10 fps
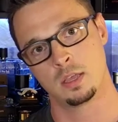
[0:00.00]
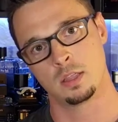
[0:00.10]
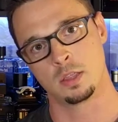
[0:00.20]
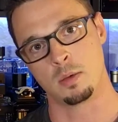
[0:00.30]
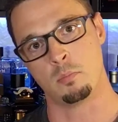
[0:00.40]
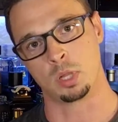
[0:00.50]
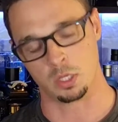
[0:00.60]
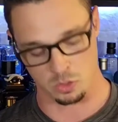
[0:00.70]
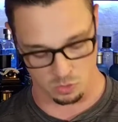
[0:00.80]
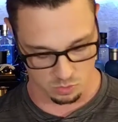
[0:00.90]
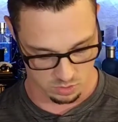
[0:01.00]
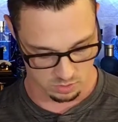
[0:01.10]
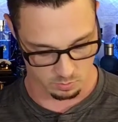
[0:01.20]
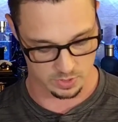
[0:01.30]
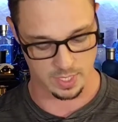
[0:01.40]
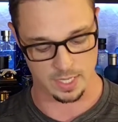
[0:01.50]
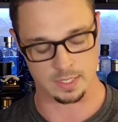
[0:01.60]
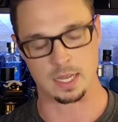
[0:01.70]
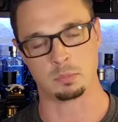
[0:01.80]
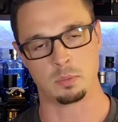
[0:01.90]
the blue Mercedes
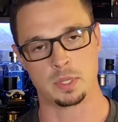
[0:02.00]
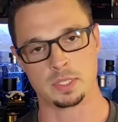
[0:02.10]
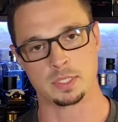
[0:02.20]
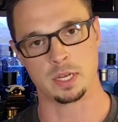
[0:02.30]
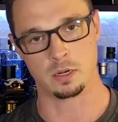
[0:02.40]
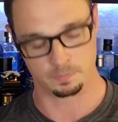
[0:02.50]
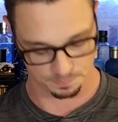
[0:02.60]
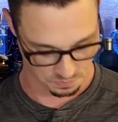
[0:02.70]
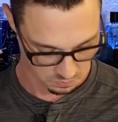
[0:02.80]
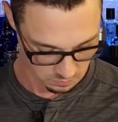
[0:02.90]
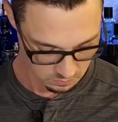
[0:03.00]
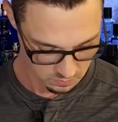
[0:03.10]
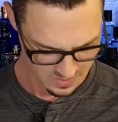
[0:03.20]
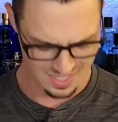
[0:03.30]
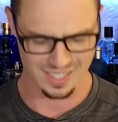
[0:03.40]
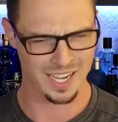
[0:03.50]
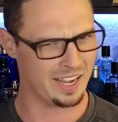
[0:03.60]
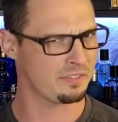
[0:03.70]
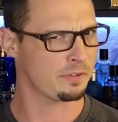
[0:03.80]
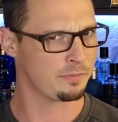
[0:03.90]
emblem in the center. Kind
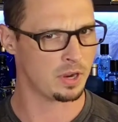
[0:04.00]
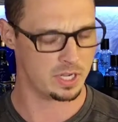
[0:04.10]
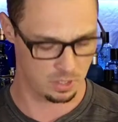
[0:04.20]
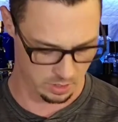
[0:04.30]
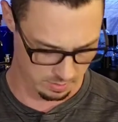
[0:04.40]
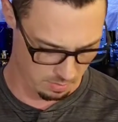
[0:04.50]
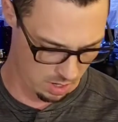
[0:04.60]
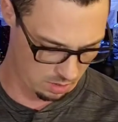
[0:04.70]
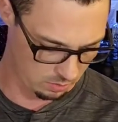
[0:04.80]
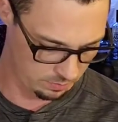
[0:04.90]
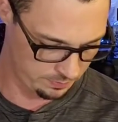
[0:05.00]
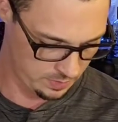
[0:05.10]
of a funky looking bottle.